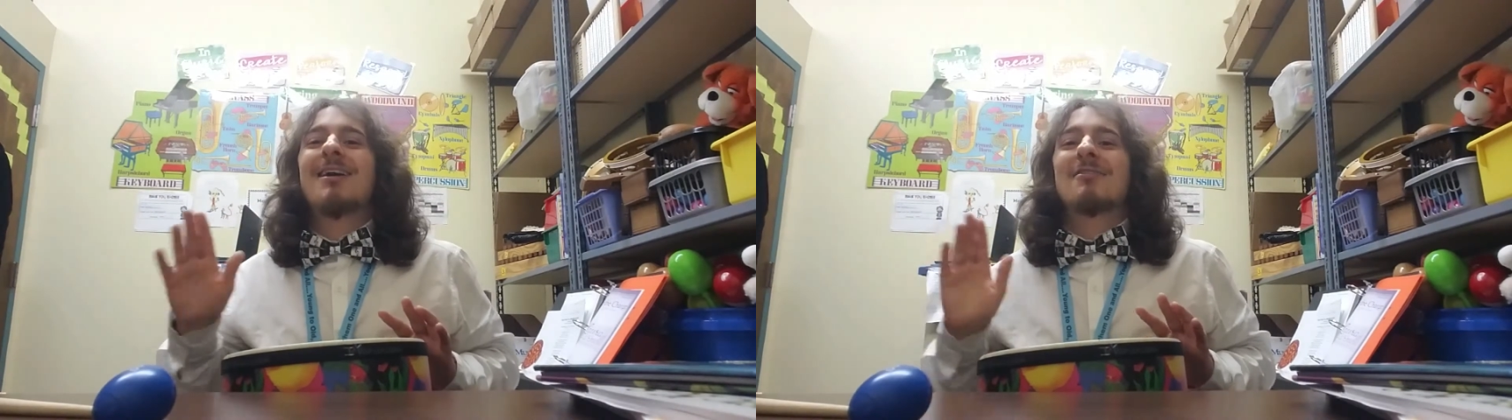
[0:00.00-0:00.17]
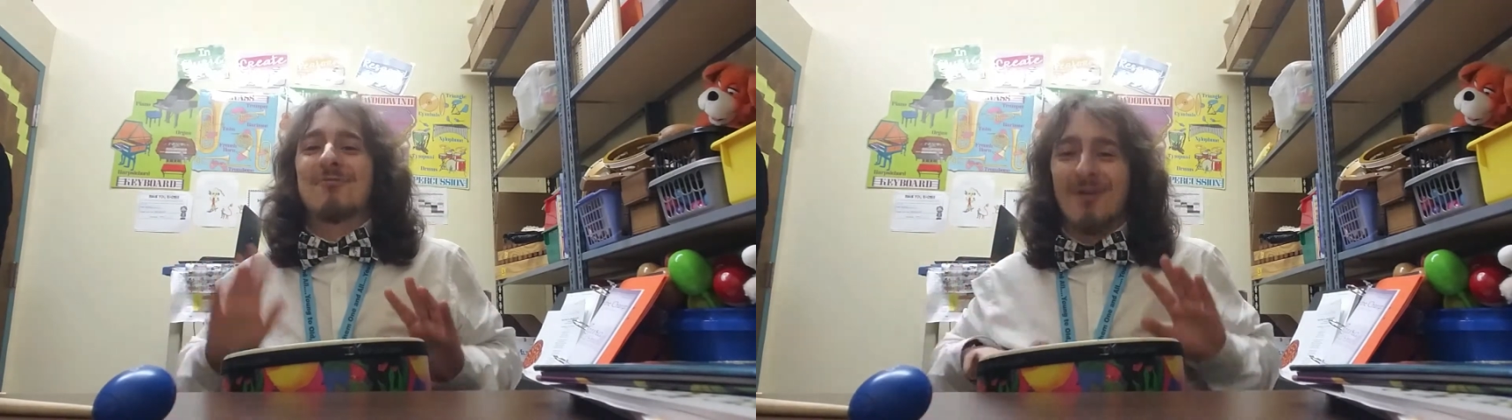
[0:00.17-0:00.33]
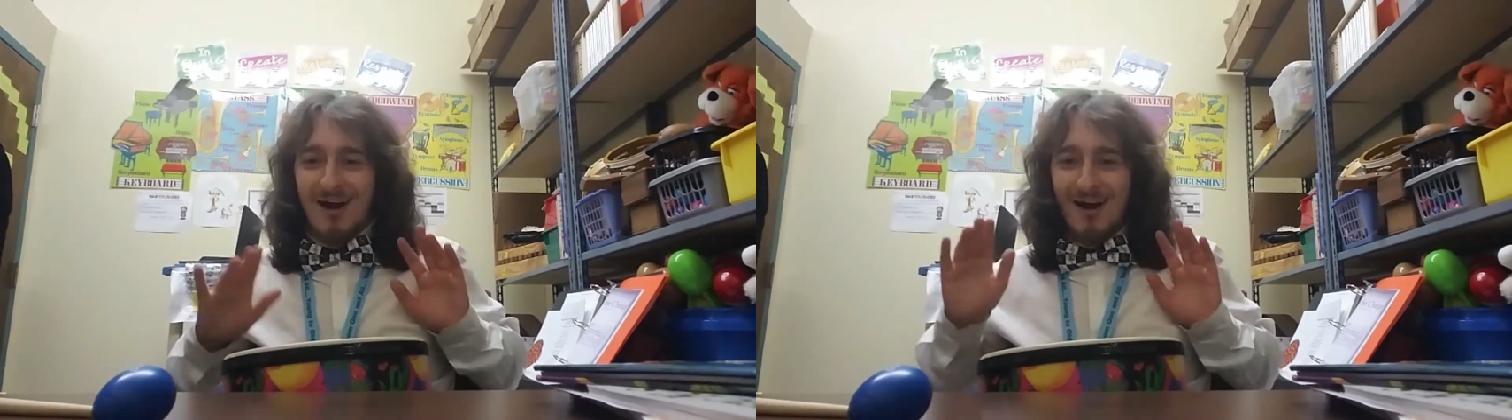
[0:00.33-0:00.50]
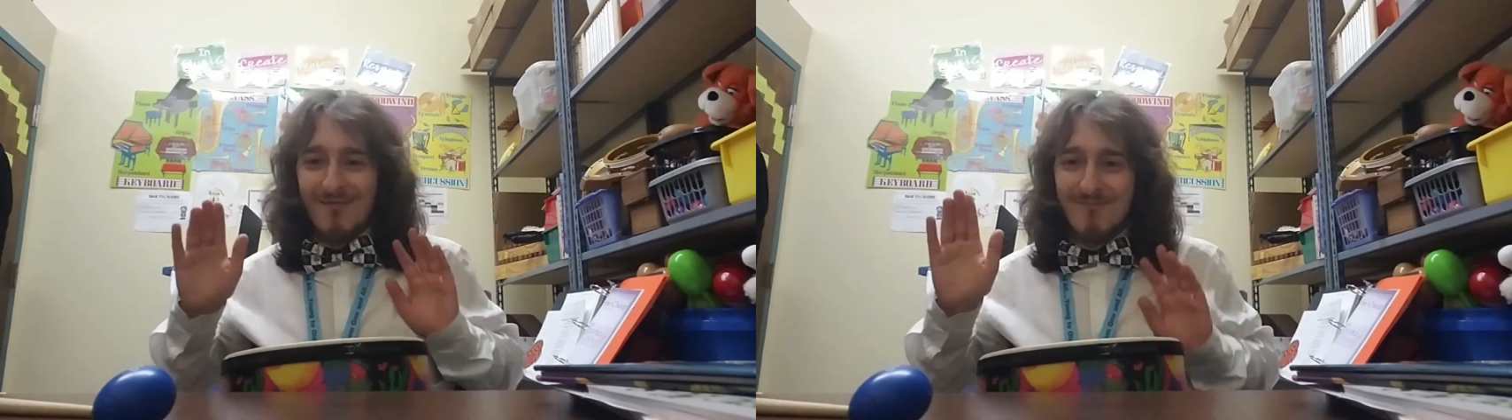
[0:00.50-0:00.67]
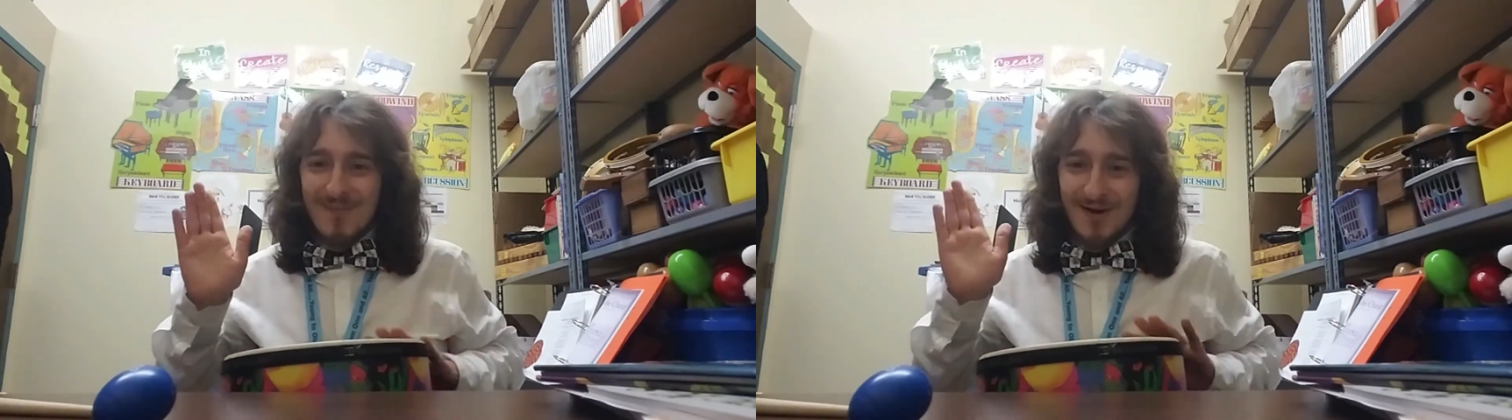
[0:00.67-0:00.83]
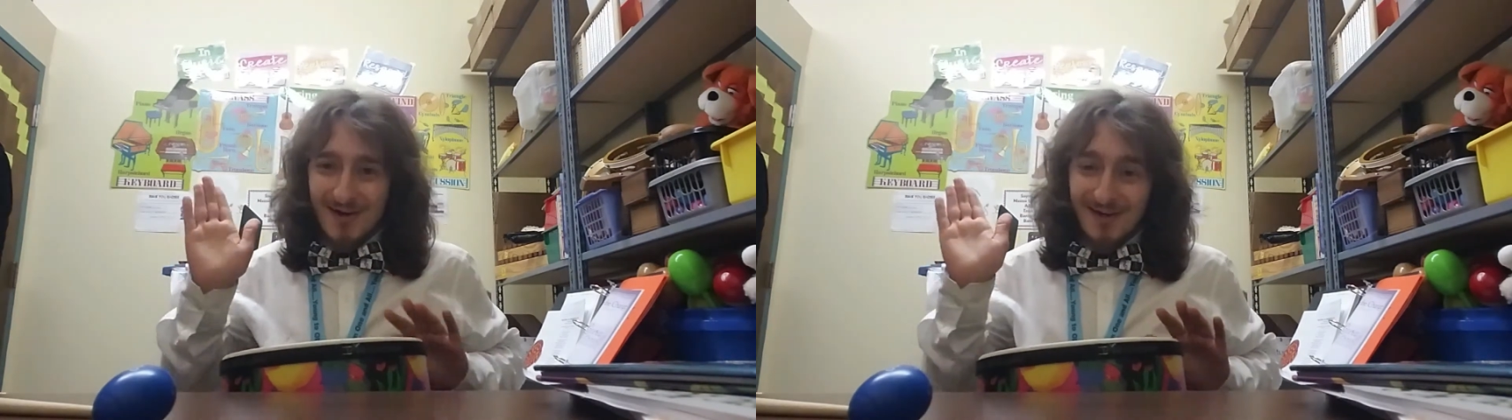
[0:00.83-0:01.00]

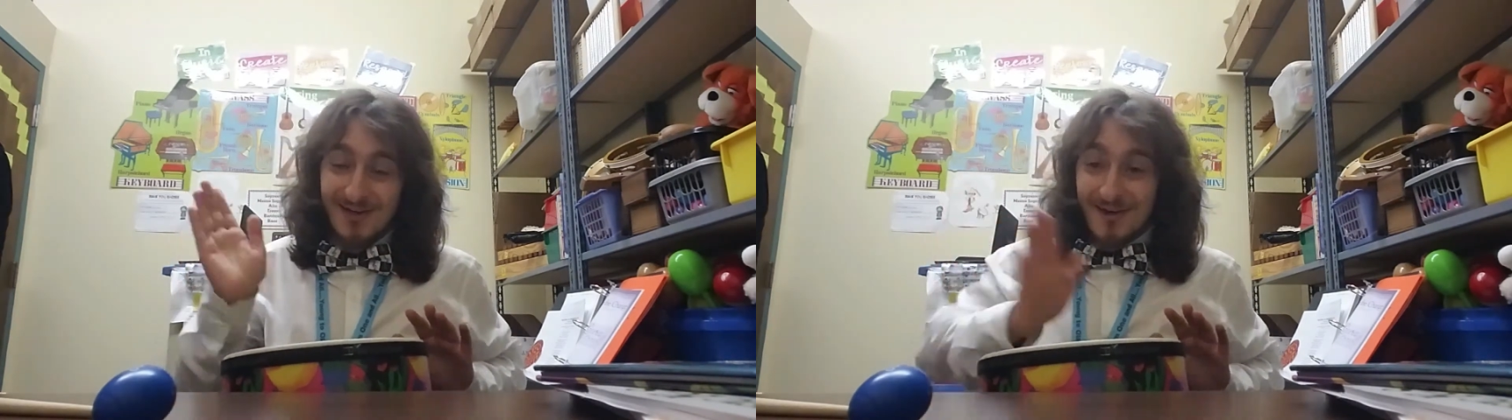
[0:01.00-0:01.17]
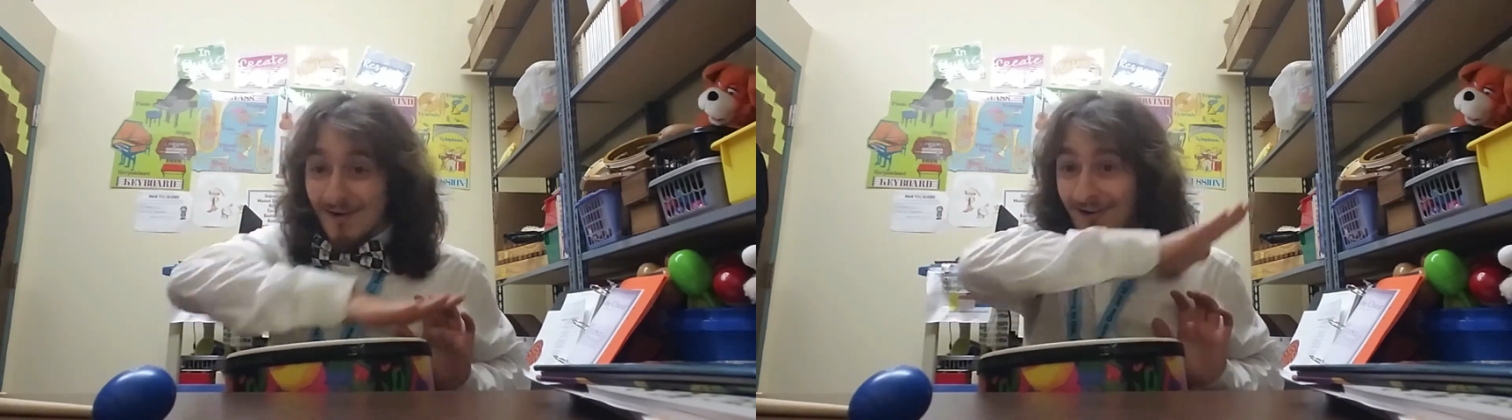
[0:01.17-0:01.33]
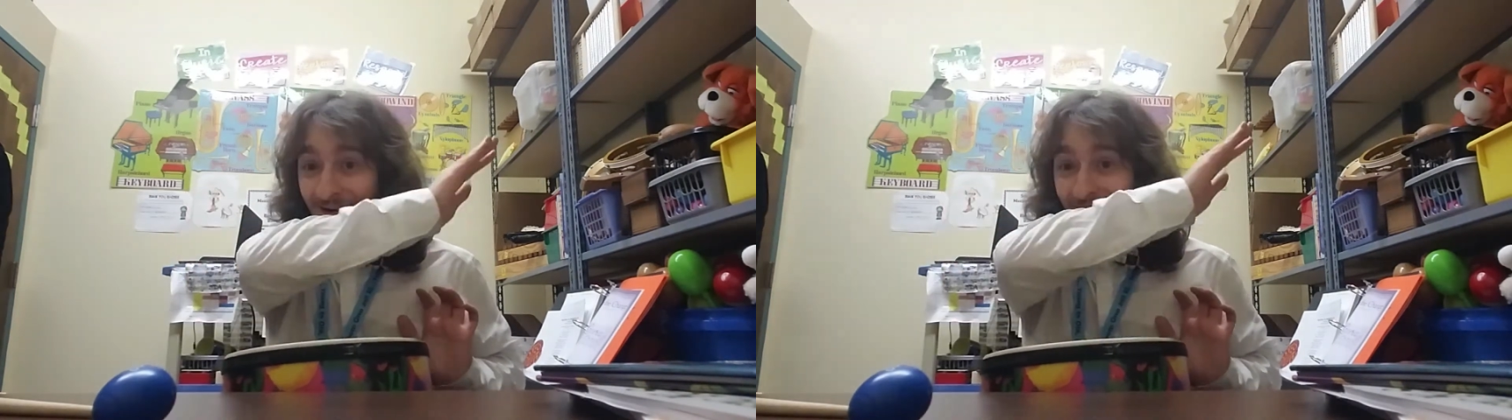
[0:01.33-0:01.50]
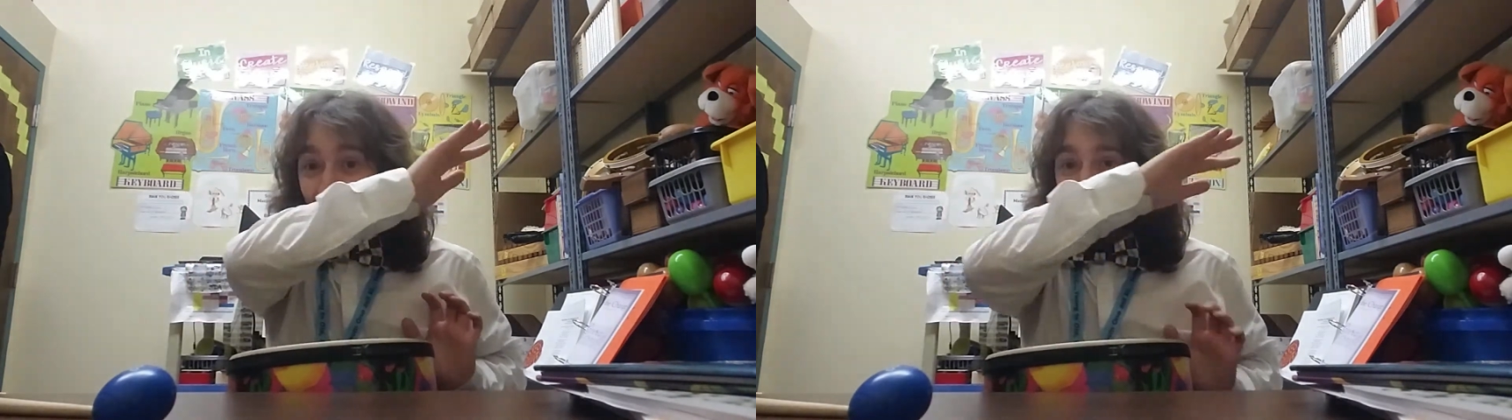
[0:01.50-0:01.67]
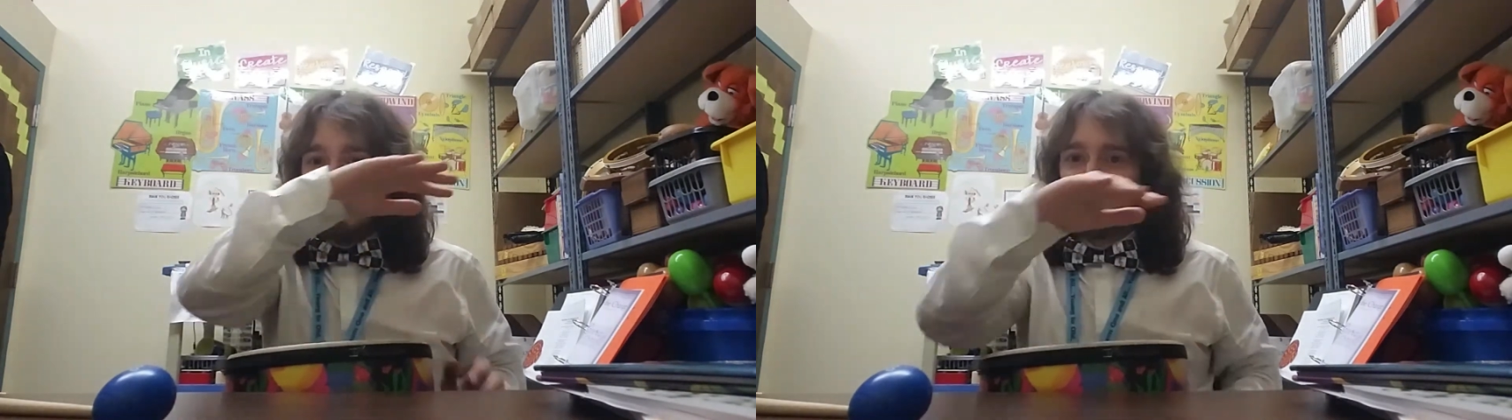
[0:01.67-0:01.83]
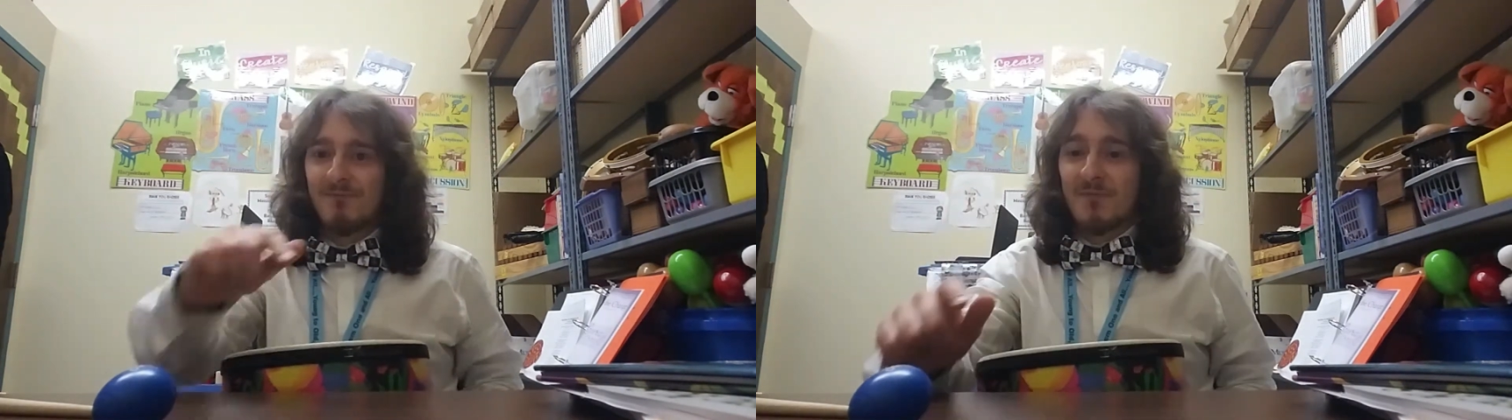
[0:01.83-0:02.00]
drummer girl.
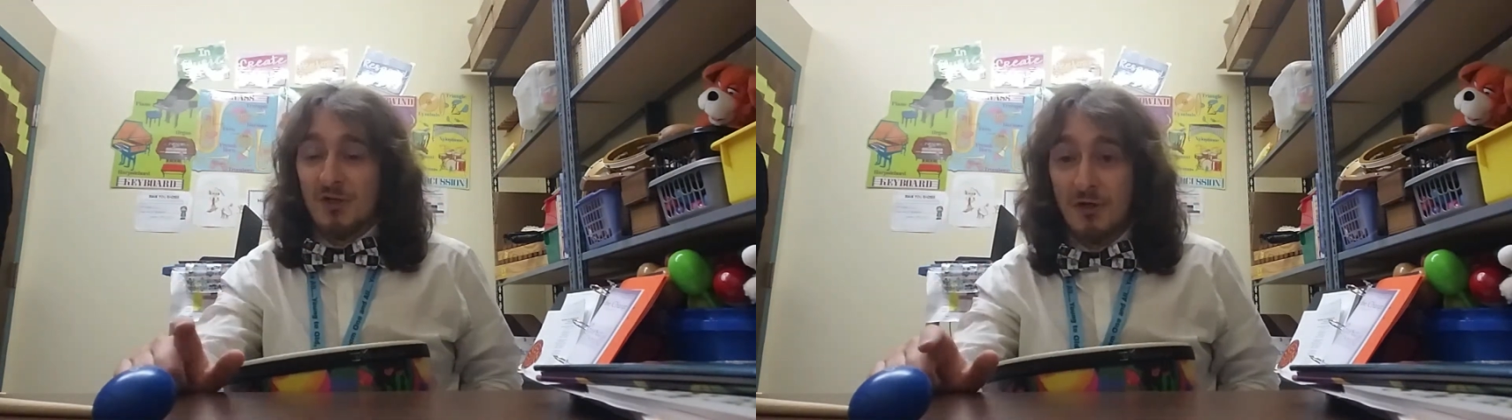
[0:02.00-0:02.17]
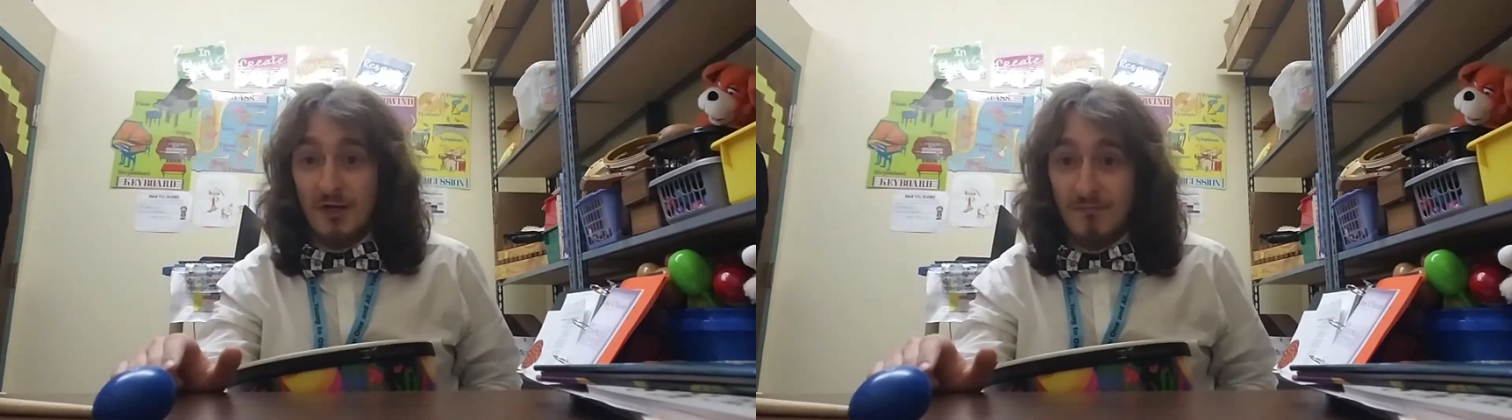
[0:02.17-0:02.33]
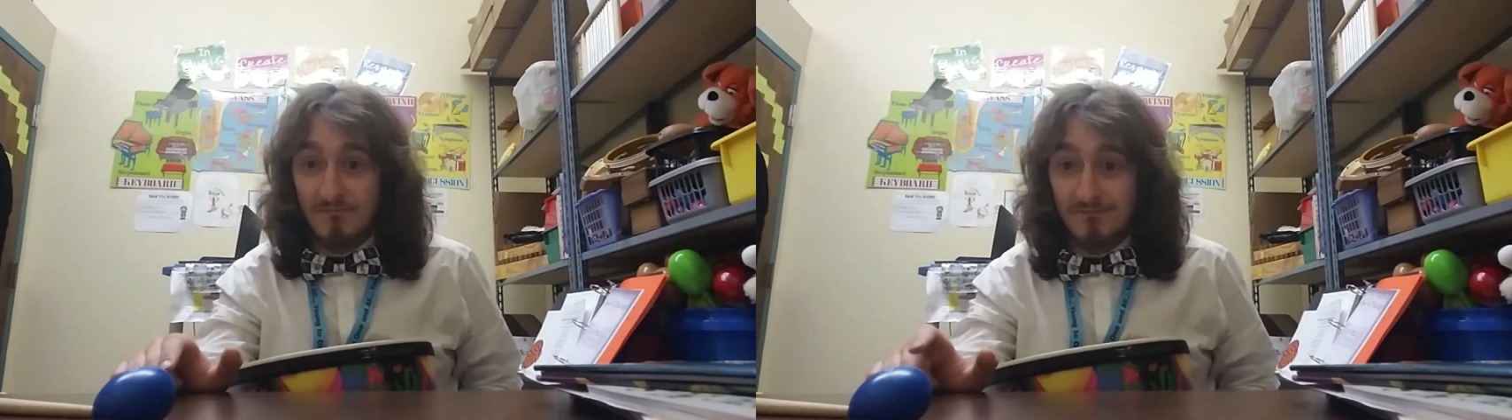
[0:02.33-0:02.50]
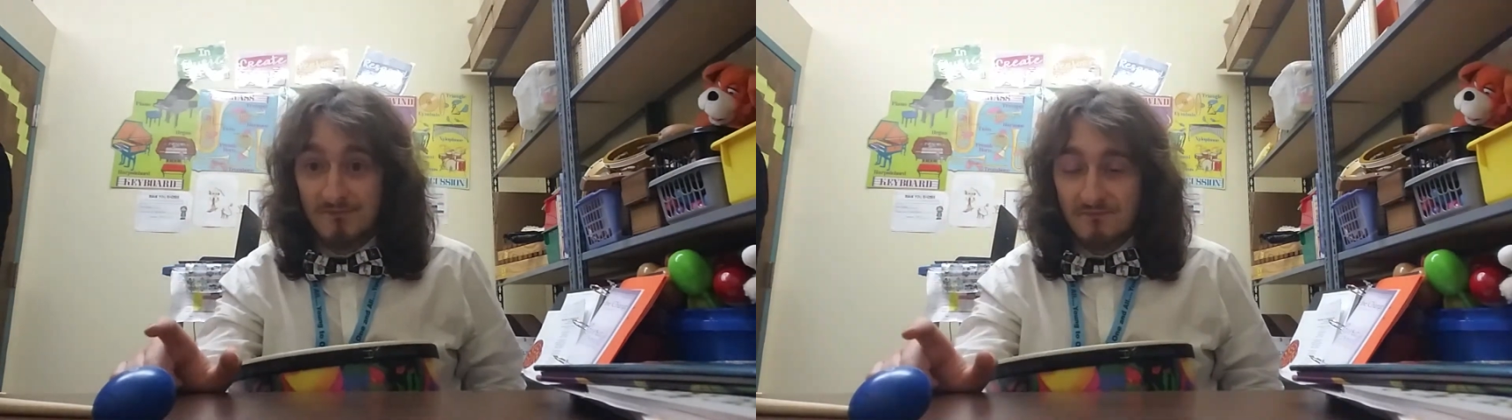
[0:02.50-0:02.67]
Good.